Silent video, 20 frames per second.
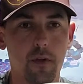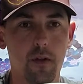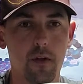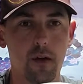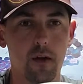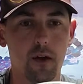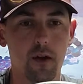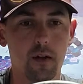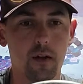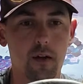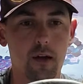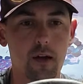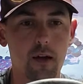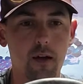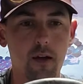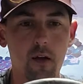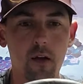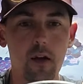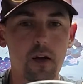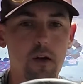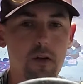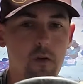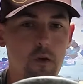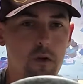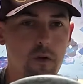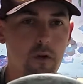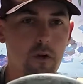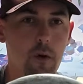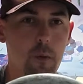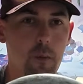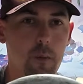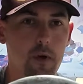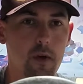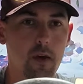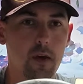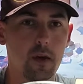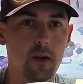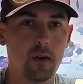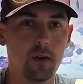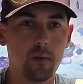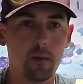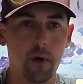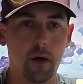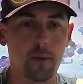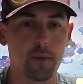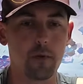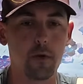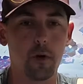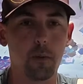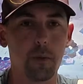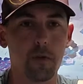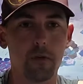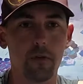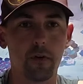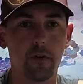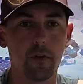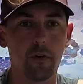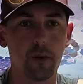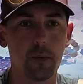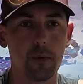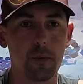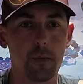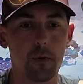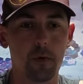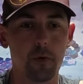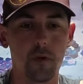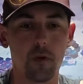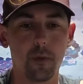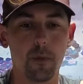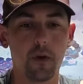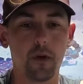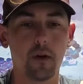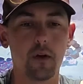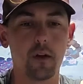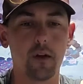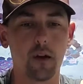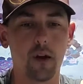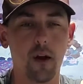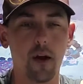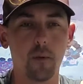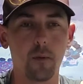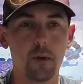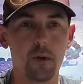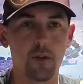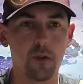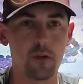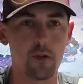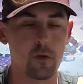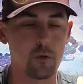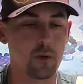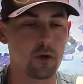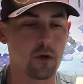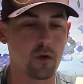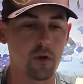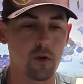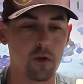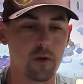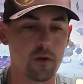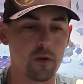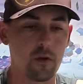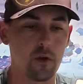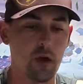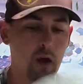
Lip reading: the Link, just no bead. I'm just hoping for a little bit more stability in headwind situations.